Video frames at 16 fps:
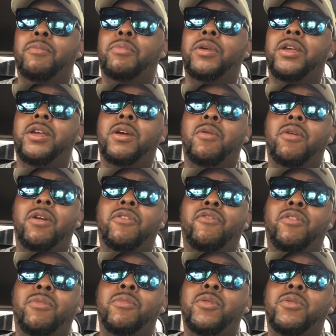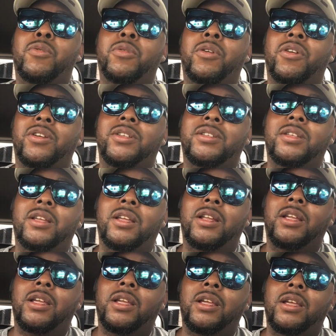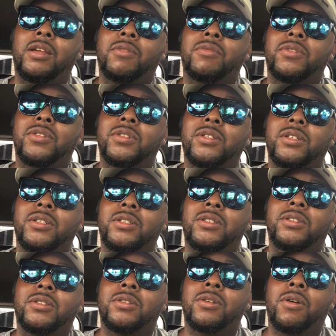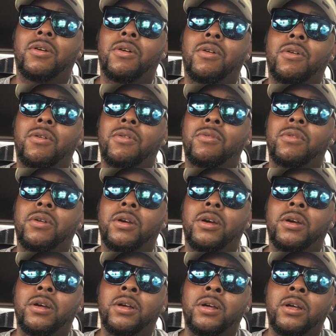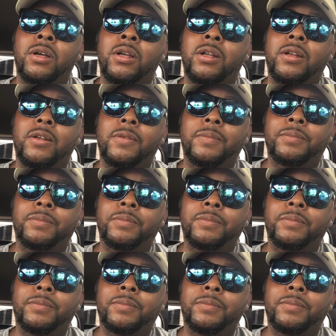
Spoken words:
being away from New York City. It was just so good.